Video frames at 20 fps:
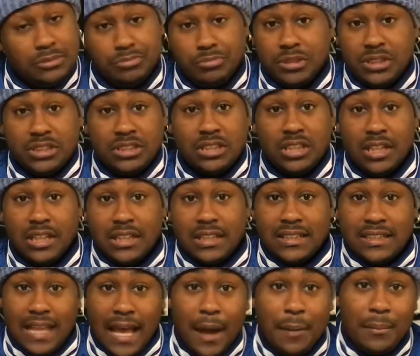which
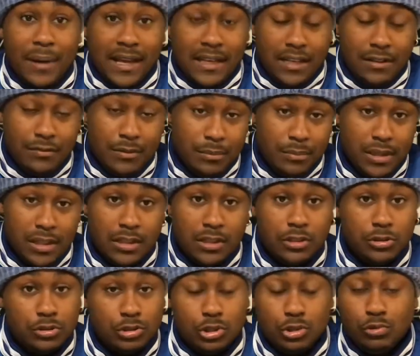that might even be a
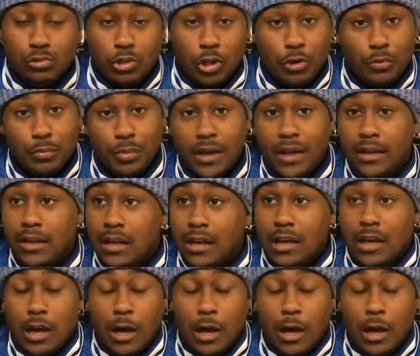little too low, but